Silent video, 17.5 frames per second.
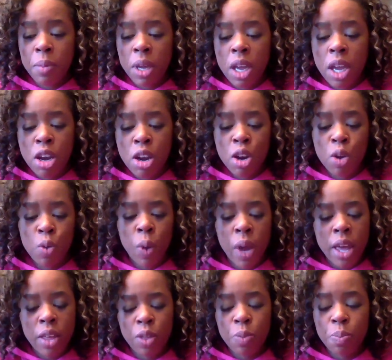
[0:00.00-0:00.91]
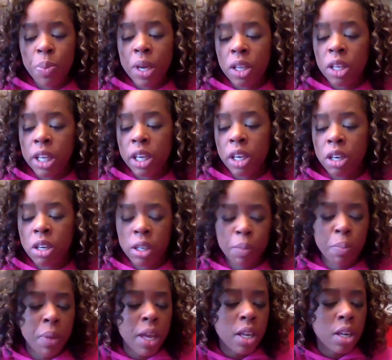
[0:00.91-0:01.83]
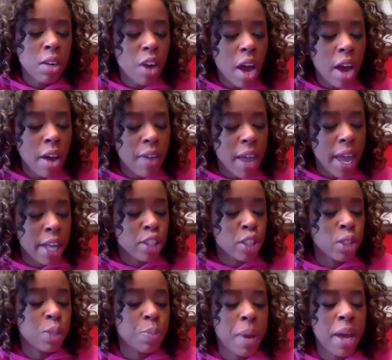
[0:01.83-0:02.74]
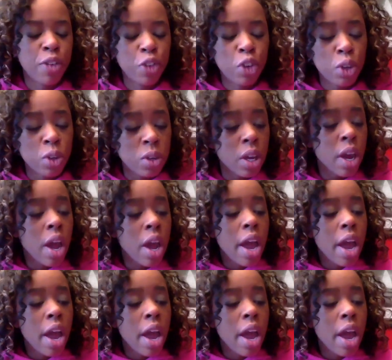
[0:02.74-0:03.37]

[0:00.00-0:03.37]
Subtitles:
here with Billy Hoekman of Answers Pet Food,